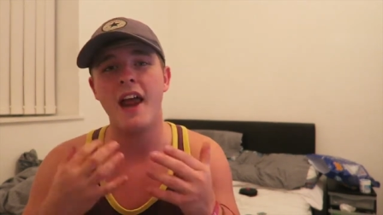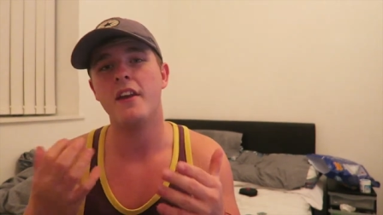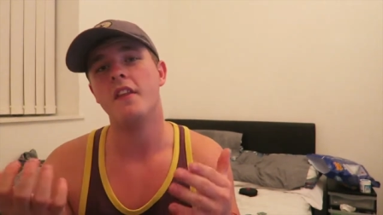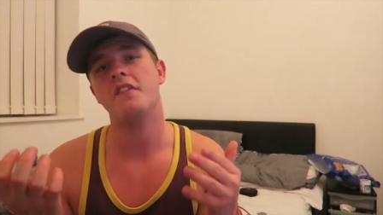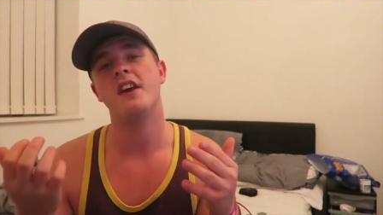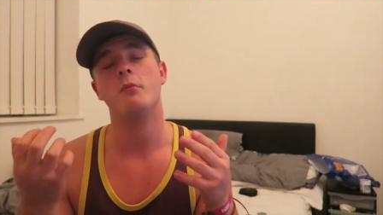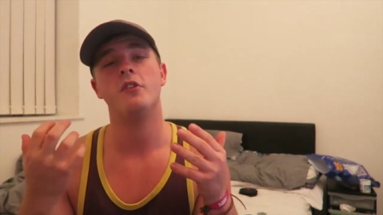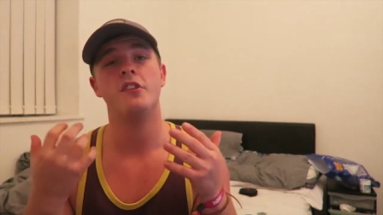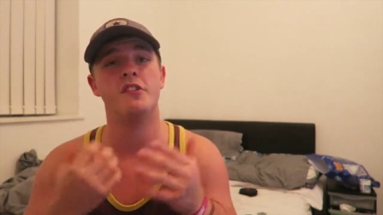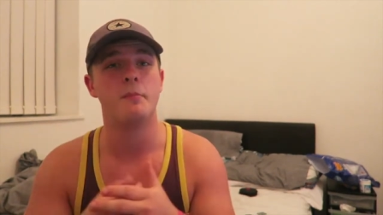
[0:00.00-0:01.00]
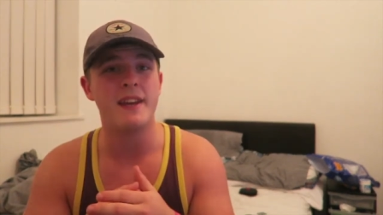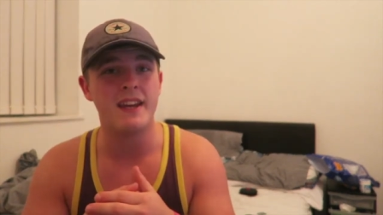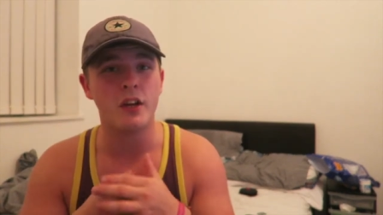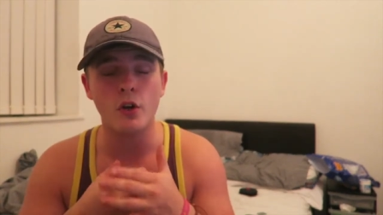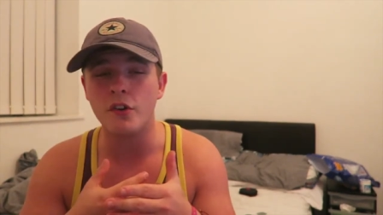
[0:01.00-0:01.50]
Another tip would just to
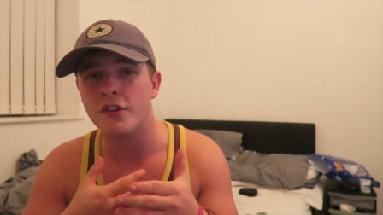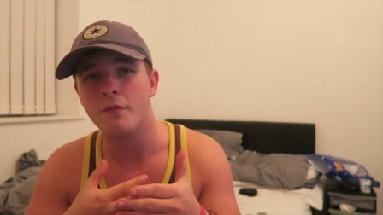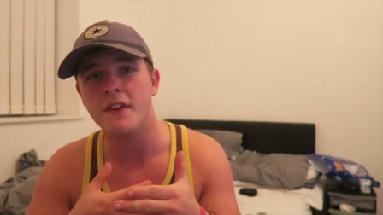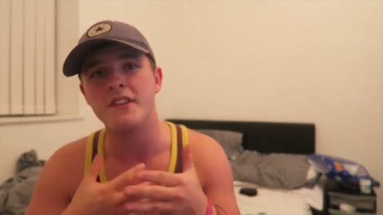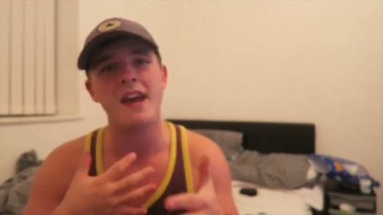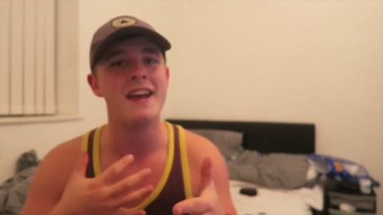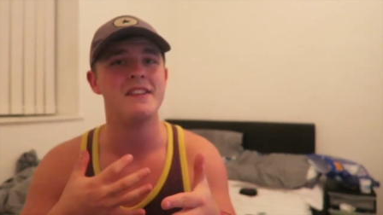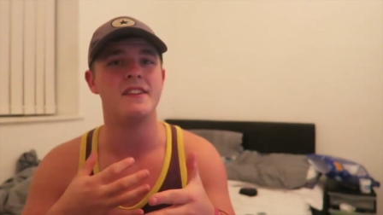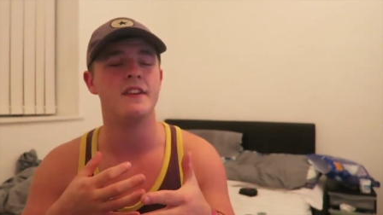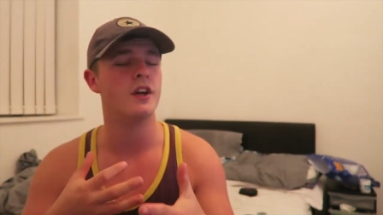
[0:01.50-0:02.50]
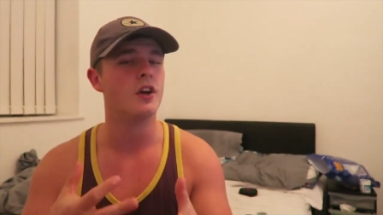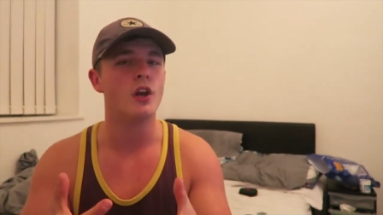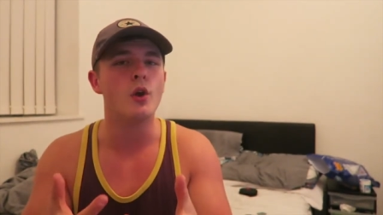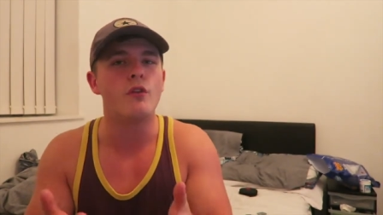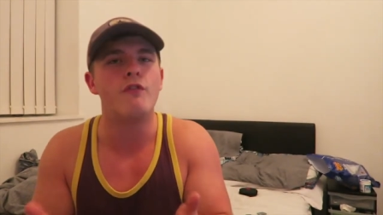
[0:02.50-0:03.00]
be cook something tasty that you're going
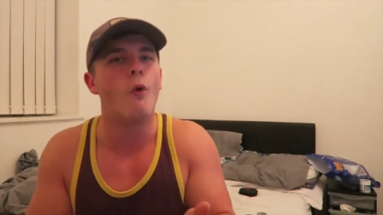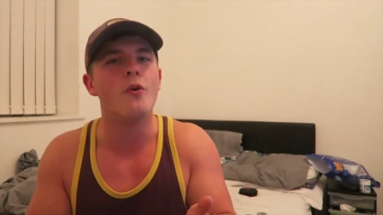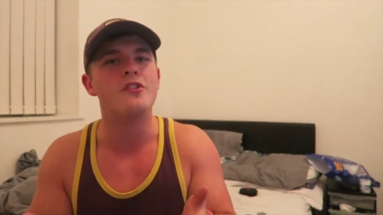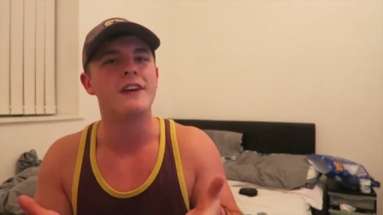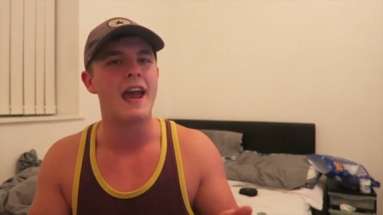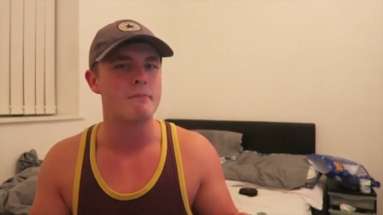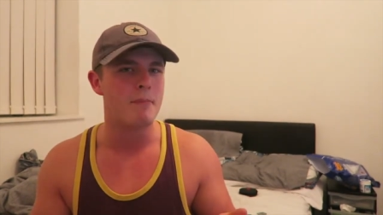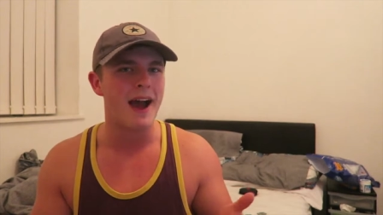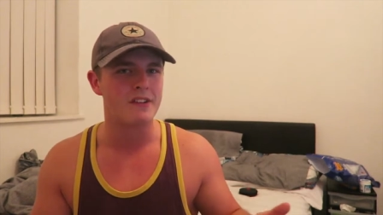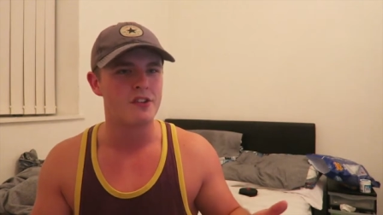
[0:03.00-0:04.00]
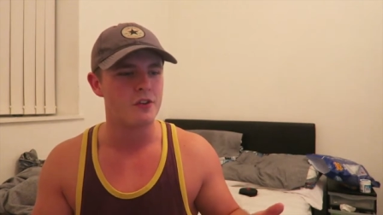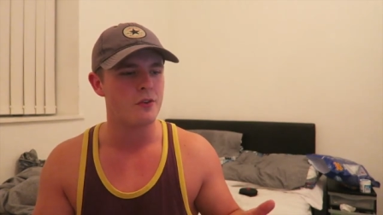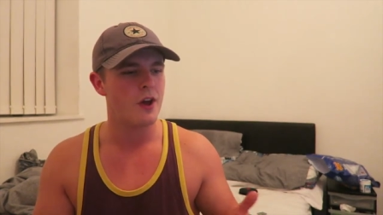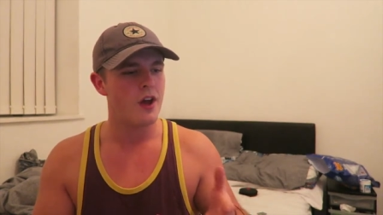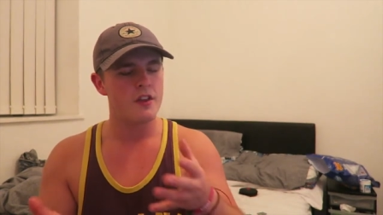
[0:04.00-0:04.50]
to look forward to getting back to,
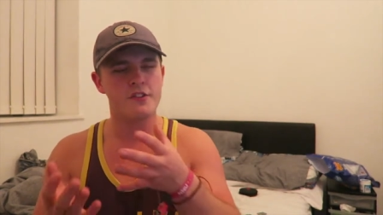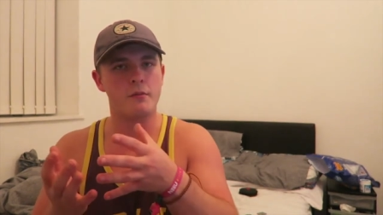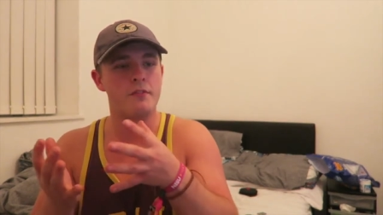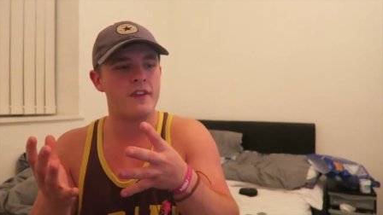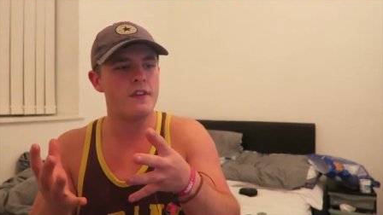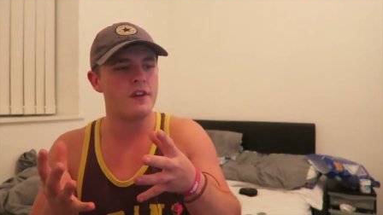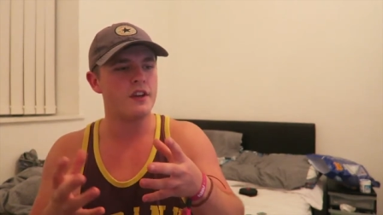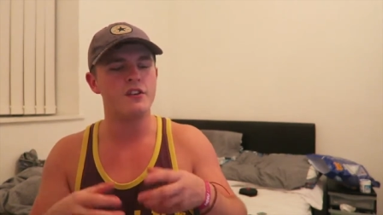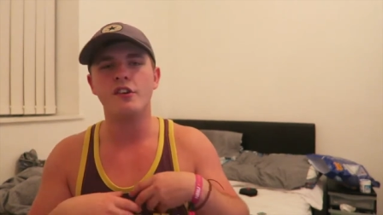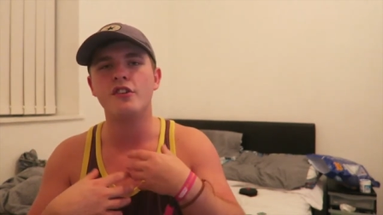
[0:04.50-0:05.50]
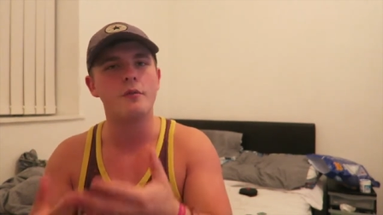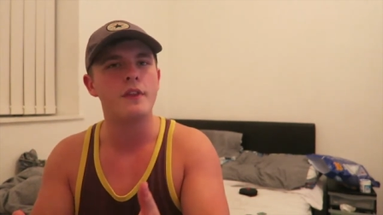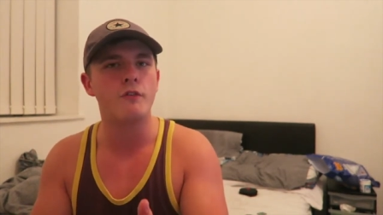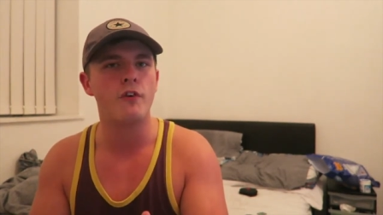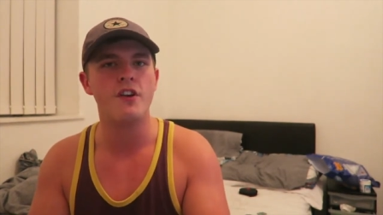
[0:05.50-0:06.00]
something that you can just shove in
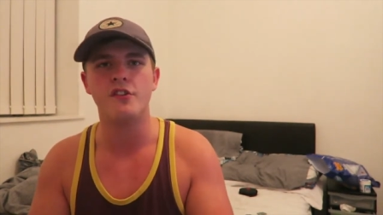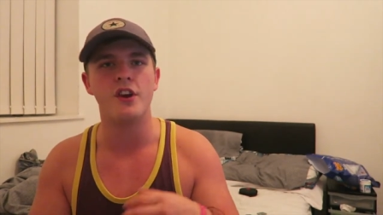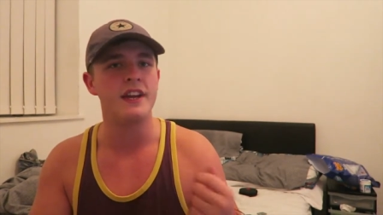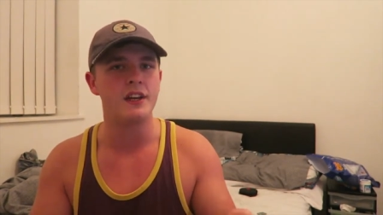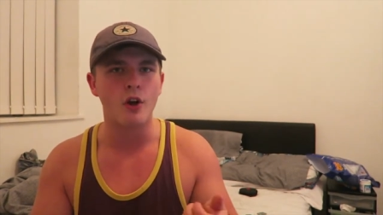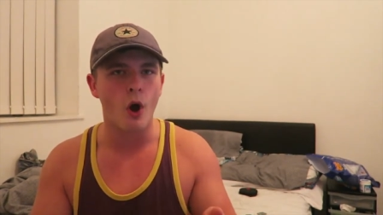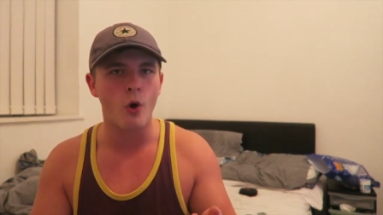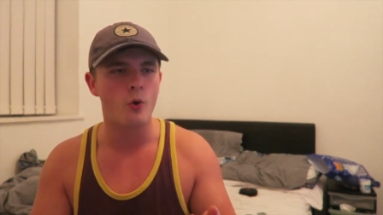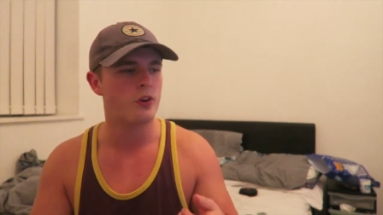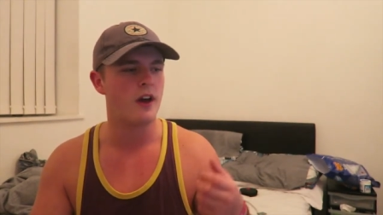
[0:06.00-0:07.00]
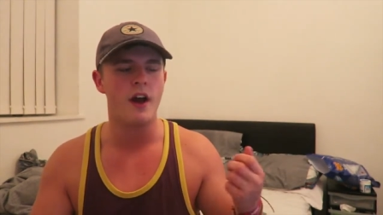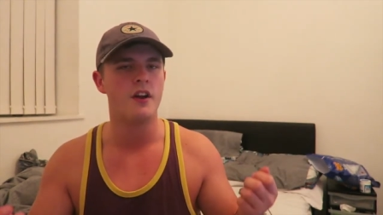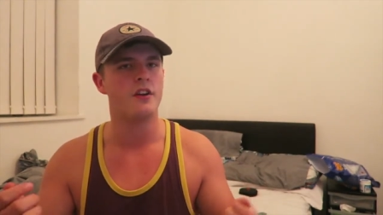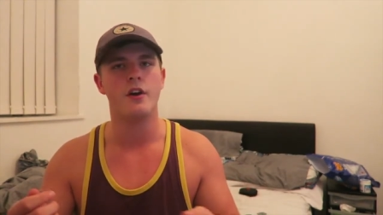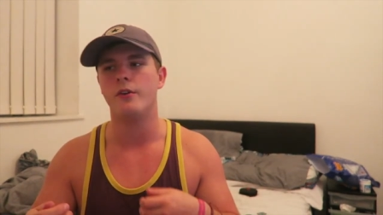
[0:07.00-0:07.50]
the fridge and eat cold, like,
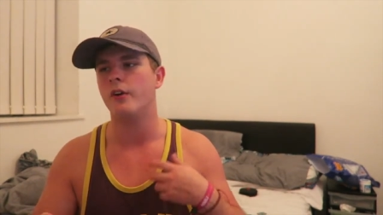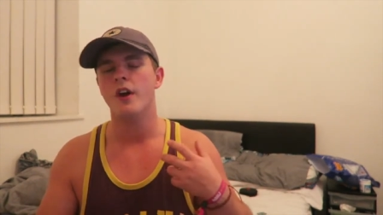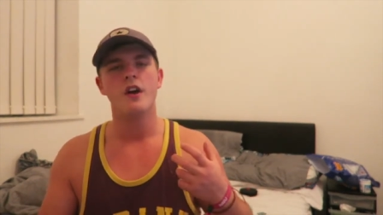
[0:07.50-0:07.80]
I don't know,